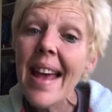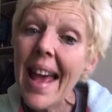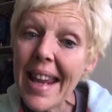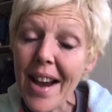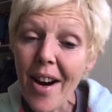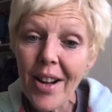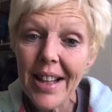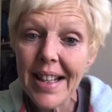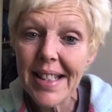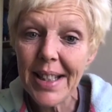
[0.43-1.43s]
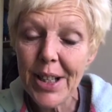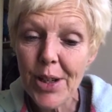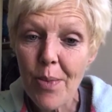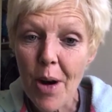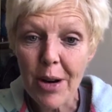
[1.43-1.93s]
Hey y'all, it's
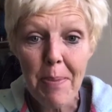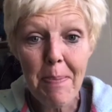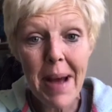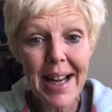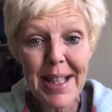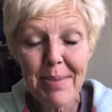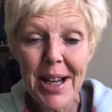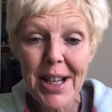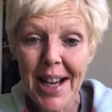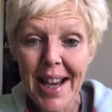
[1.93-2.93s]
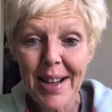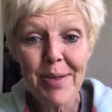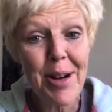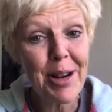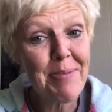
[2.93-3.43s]
Alicia. Welcome back to my channel.
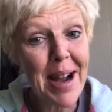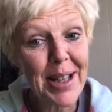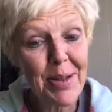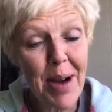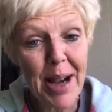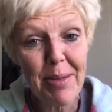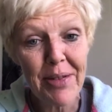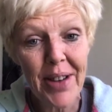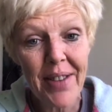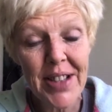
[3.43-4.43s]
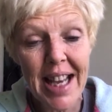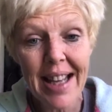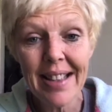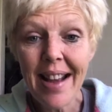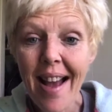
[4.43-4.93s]
Welcome back to Wagman 510.